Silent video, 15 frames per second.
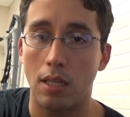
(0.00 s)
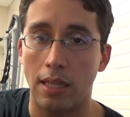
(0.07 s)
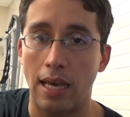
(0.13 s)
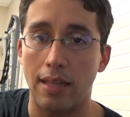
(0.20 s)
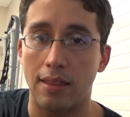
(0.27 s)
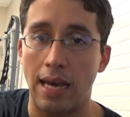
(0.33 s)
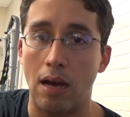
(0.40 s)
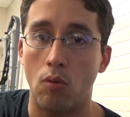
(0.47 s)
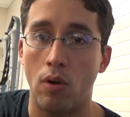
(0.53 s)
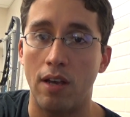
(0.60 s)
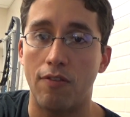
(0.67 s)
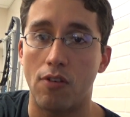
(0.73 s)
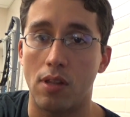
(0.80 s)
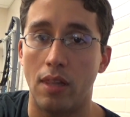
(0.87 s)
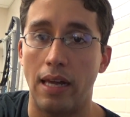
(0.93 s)
that way
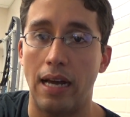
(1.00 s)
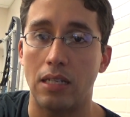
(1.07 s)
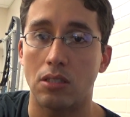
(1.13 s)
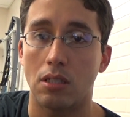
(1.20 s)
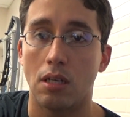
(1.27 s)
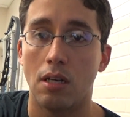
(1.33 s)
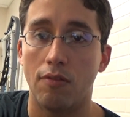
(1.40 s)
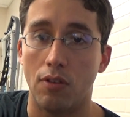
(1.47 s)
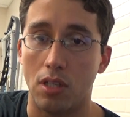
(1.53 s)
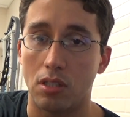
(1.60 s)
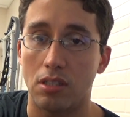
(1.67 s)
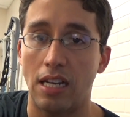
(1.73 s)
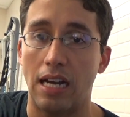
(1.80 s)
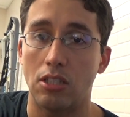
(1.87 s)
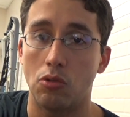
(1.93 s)
for last for
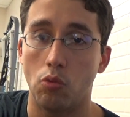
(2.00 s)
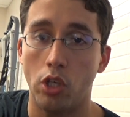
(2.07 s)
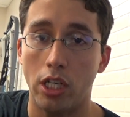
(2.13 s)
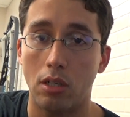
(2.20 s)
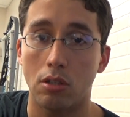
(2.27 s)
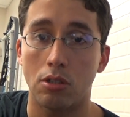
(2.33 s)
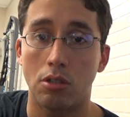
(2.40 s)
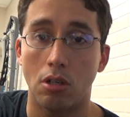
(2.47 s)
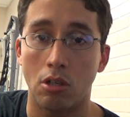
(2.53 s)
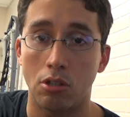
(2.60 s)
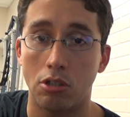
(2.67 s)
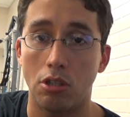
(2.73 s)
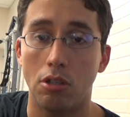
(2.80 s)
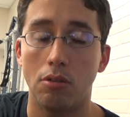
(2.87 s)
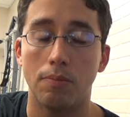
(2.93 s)
this last week or, or
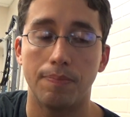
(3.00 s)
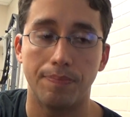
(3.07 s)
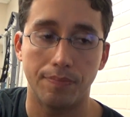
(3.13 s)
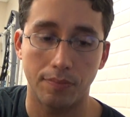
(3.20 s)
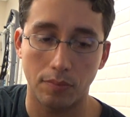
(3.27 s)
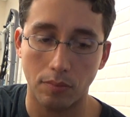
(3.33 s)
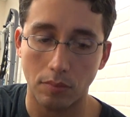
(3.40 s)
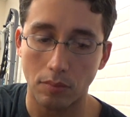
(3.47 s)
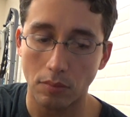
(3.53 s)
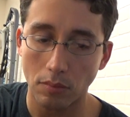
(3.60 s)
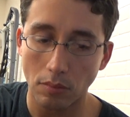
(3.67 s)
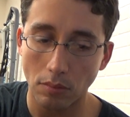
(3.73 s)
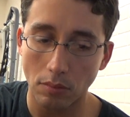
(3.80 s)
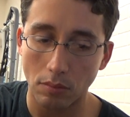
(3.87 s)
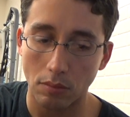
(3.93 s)
two
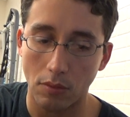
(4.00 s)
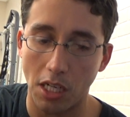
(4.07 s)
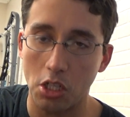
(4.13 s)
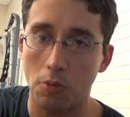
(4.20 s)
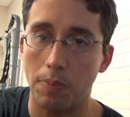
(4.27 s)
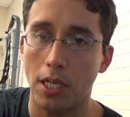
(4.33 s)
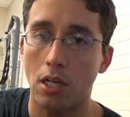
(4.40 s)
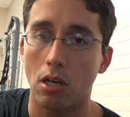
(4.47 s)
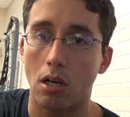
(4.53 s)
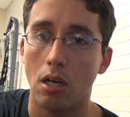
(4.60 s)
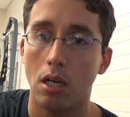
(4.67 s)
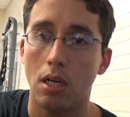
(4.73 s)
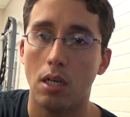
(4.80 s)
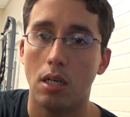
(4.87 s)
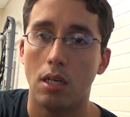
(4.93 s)
has been
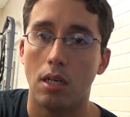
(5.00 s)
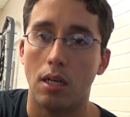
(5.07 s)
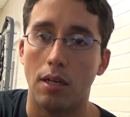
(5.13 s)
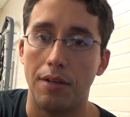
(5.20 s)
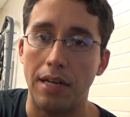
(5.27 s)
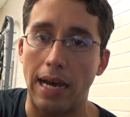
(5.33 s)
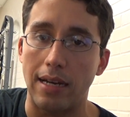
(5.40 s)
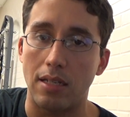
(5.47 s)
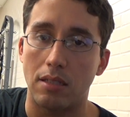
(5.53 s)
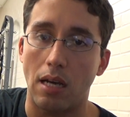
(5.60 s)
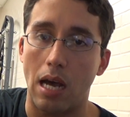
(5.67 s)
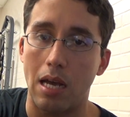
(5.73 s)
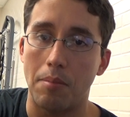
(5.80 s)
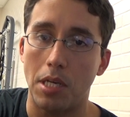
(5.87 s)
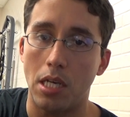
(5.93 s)

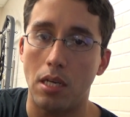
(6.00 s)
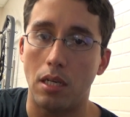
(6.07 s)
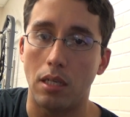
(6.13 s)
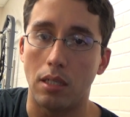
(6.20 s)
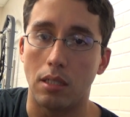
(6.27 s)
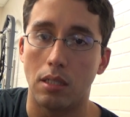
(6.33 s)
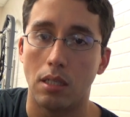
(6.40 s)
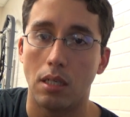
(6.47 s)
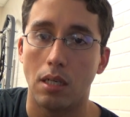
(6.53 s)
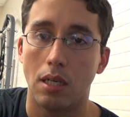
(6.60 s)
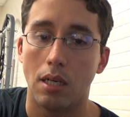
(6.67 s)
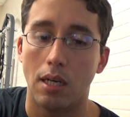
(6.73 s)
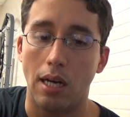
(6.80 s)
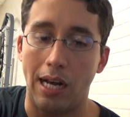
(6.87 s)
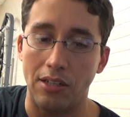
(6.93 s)
nighttime eating.
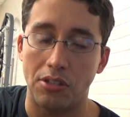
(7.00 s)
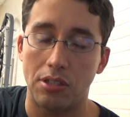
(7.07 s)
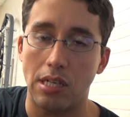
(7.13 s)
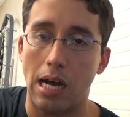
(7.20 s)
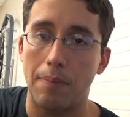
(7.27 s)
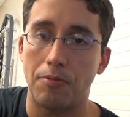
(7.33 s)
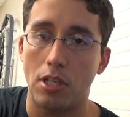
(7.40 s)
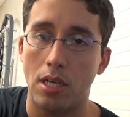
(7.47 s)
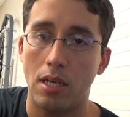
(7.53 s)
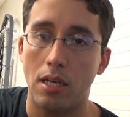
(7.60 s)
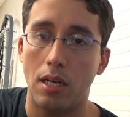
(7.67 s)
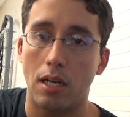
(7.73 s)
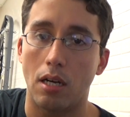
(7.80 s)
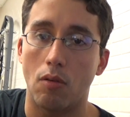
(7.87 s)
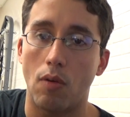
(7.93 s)
I stopped
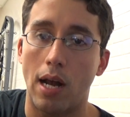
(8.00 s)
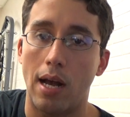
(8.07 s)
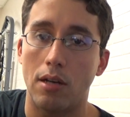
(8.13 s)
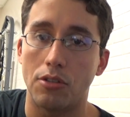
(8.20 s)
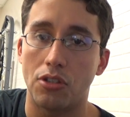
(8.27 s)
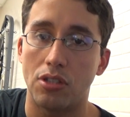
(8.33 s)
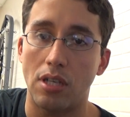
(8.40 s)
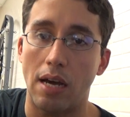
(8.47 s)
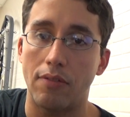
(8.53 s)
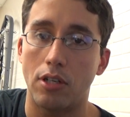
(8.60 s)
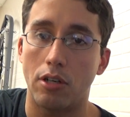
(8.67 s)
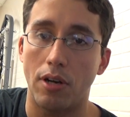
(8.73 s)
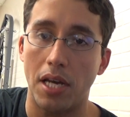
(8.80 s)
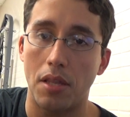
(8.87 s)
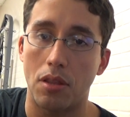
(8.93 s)
eating around 7
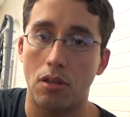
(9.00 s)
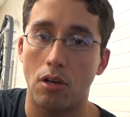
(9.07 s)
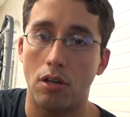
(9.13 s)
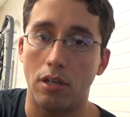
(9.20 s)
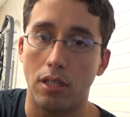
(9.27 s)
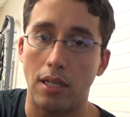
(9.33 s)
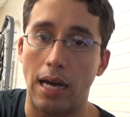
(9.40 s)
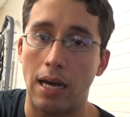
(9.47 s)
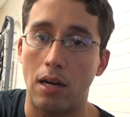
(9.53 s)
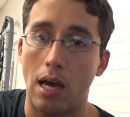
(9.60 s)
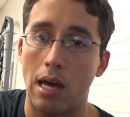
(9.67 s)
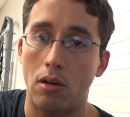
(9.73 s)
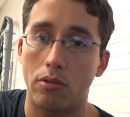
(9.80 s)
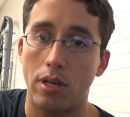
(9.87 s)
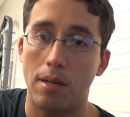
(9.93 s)
or 8:30.
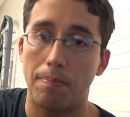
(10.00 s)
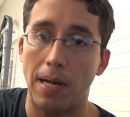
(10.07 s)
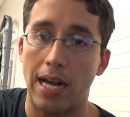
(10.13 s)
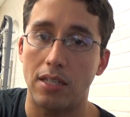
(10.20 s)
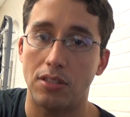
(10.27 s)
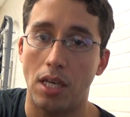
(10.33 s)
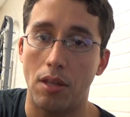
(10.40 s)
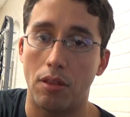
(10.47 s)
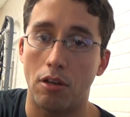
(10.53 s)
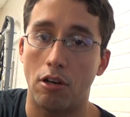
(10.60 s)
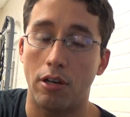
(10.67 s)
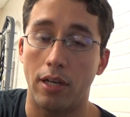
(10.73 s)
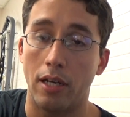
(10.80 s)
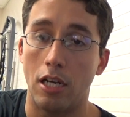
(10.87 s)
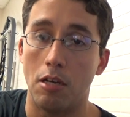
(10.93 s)
I, I don't eat past
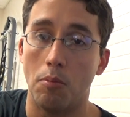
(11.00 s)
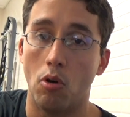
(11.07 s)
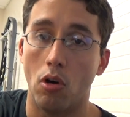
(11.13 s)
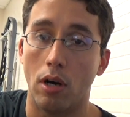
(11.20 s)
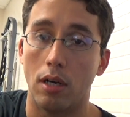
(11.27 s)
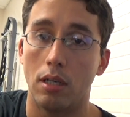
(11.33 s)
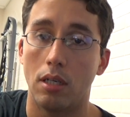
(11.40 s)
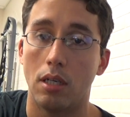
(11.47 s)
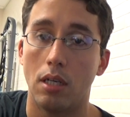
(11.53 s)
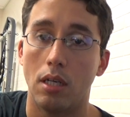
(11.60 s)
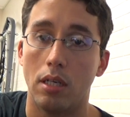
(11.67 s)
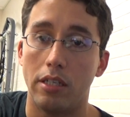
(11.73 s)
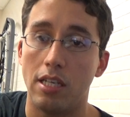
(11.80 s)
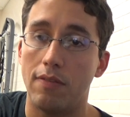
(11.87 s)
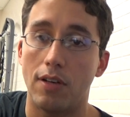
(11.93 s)
8:30 anymore.
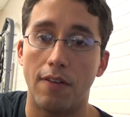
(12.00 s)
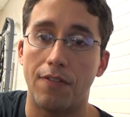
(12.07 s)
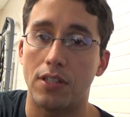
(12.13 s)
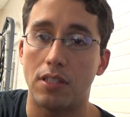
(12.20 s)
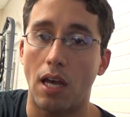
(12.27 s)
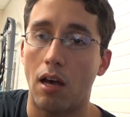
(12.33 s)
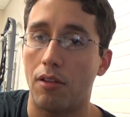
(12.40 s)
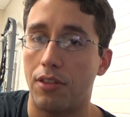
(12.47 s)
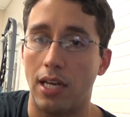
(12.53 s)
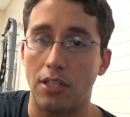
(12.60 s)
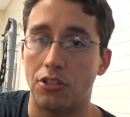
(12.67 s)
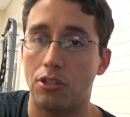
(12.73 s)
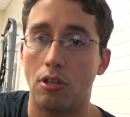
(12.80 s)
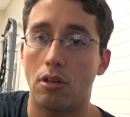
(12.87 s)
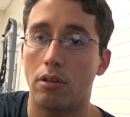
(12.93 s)
Even if it's healthy, I
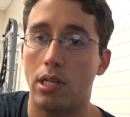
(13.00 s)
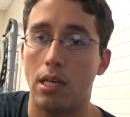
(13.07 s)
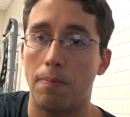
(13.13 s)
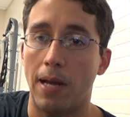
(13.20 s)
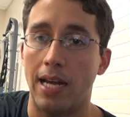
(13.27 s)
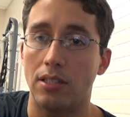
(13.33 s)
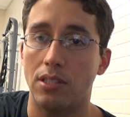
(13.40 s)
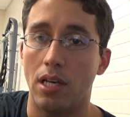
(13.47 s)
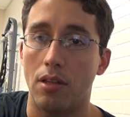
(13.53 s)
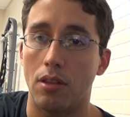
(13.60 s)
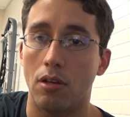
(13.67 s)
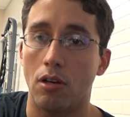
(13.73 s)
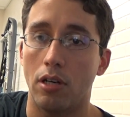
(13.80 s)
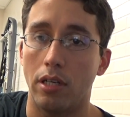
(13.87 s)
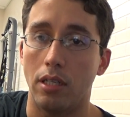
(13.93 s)
still don't eat past
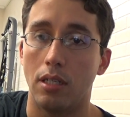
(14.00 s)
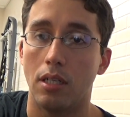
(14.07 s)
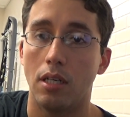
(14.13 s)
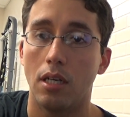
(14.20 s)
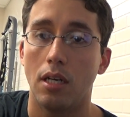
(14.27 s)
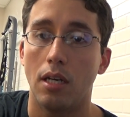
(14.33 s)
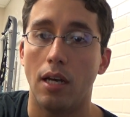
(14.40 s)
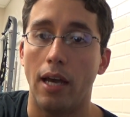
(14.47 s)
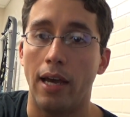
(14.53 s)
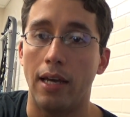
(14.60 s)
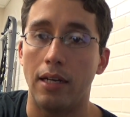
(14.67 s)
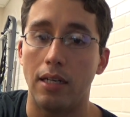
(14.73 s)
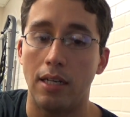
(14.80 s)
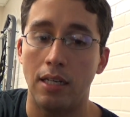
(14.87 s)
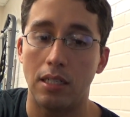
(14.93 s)
8:30.
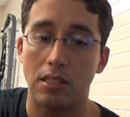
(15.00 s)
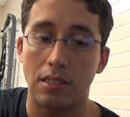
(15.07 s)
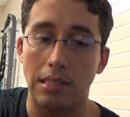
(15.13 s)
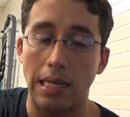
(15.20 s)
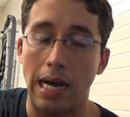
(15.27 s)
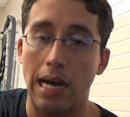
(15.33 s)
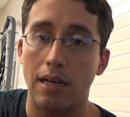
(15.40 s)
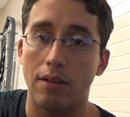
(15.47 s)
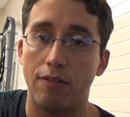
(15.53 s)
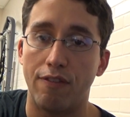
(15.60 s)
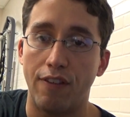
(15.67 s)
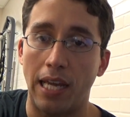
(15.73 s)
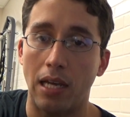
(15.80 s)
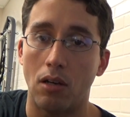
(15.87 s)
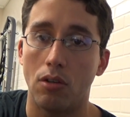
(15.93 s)
And it has not
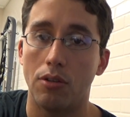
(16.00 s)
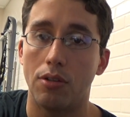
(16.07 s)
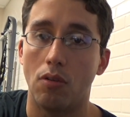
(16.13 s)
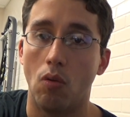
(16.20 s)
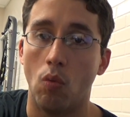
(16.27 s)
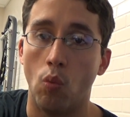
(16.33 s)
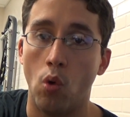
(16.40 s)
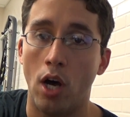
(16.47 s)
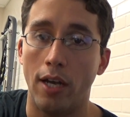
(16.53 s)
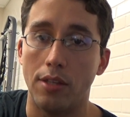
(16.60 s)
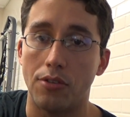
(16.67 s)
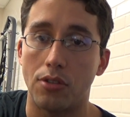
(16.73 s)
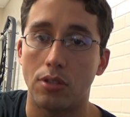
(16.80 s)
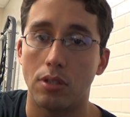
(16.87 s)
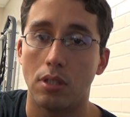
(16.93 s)
failed
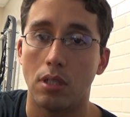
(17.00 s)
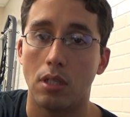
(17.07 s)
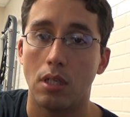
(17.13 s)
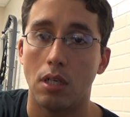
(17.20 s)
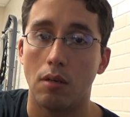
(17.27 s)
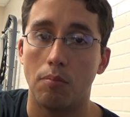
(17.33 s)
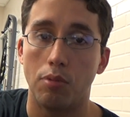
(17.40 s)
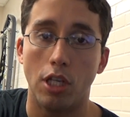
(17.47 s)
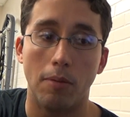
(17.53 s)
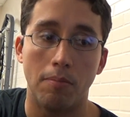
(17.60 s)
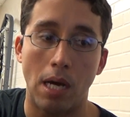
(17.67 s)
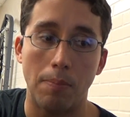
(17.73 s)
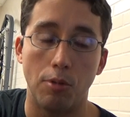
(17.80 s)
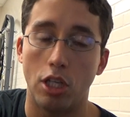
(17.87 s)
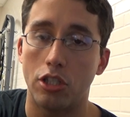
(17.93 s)
once. Blood,
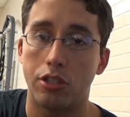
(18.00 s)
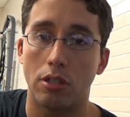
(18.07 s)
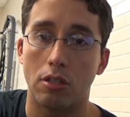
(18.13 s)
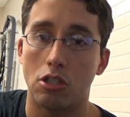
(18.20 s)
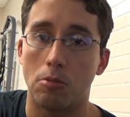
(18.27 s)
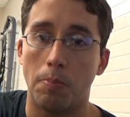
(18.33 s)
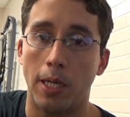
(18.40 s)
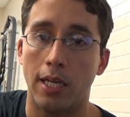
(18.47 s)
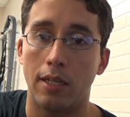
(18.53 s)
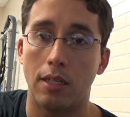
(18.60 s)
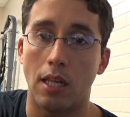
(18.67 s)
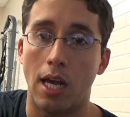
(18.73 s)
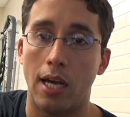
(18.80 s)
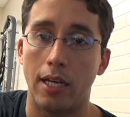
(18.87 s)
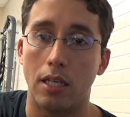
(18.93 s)
my blood sugar has been
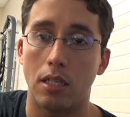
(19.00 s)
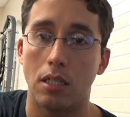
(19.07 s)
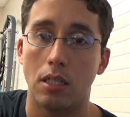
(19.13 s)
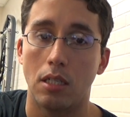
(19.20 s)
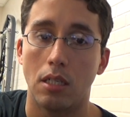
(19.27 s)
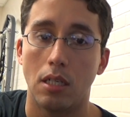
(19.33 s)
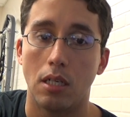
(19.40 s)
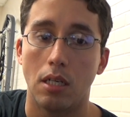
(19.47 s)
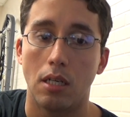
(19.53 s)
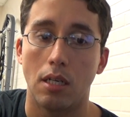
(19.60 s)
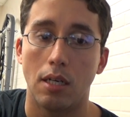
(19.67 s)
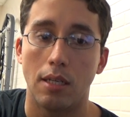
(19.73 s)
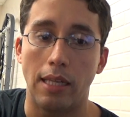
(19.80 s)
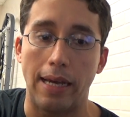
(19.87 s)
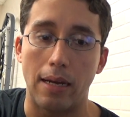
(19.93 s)
like
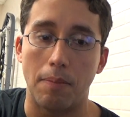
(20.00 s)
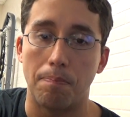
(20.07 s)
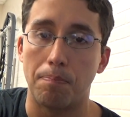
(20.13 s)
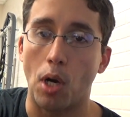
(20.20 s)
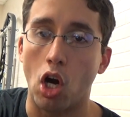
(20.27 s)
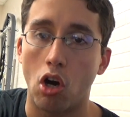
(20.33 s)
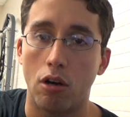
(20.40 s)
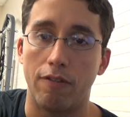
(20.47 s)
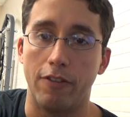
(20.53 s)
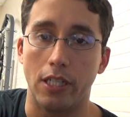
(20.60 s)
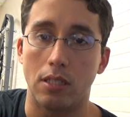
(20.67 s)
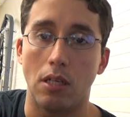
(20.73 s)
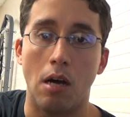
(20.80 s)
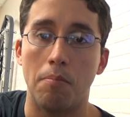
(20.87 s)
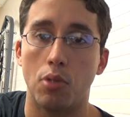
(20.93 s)
like
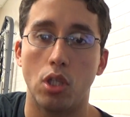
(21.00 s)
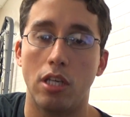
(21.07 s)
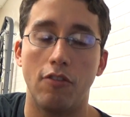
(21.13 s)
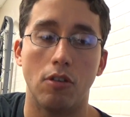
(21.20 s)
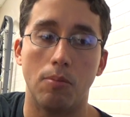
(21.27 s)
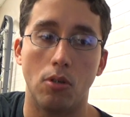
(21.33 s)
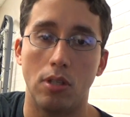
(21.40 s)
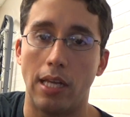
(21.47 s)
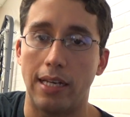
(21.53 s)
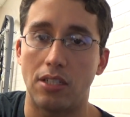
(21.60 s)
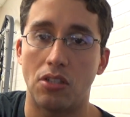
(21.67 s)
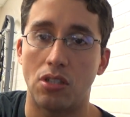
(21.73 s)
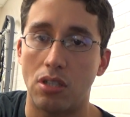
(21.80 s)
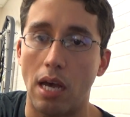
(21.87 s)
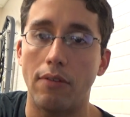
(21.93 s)
perfect, unbelievable, like
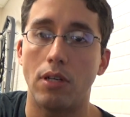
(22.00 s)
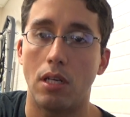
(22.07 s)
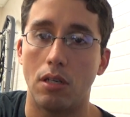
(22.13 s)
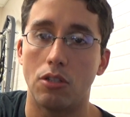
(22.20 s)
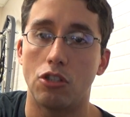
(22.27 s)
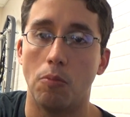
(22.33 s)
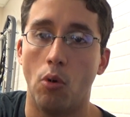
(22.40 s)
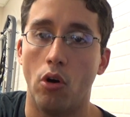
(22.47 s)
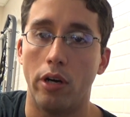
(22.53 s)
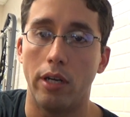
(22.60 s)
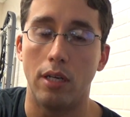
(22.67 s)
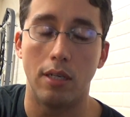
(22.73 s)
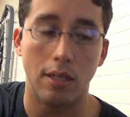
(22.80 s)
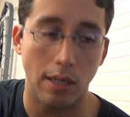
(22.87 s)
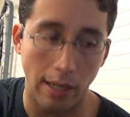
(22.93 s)
70 this
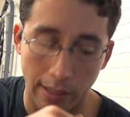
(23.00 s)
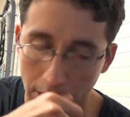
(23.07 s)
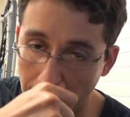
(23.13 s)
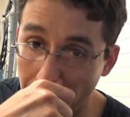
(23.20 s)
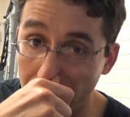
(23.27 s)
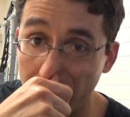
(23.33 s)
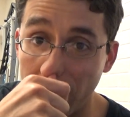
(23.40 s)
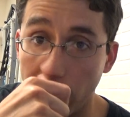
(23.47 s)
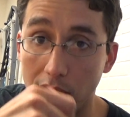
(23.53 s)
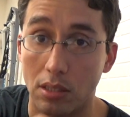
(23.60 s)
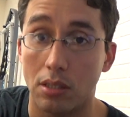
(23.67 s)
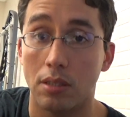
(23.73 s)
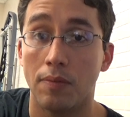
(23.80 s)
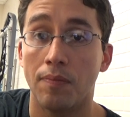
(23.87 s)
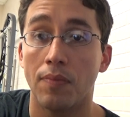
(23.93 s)
morning. And get
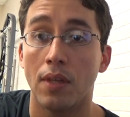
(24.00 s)
this.